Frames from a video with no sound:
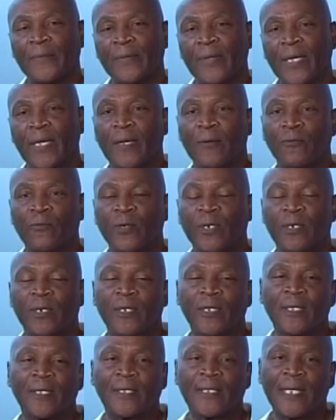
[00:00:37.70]
and we're
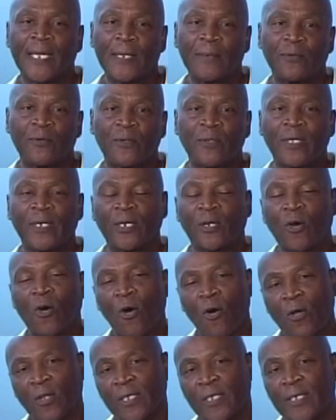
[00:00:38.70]
going to label and
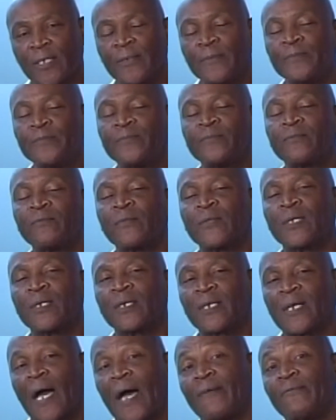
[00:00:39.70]
call it
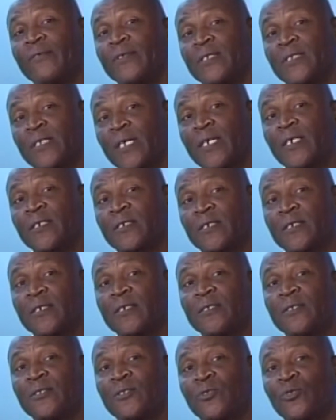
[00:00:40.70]

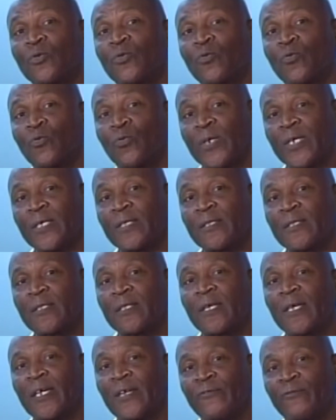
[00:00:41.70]
Conversations
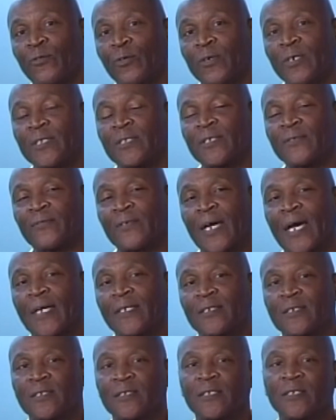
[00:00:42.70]
with a Voice of
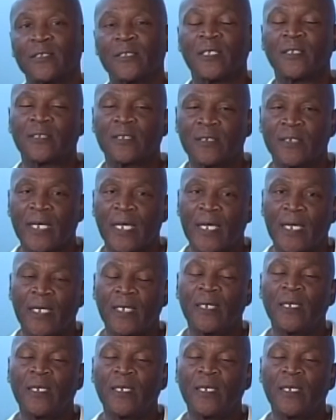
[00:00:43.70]
Consciousness. And today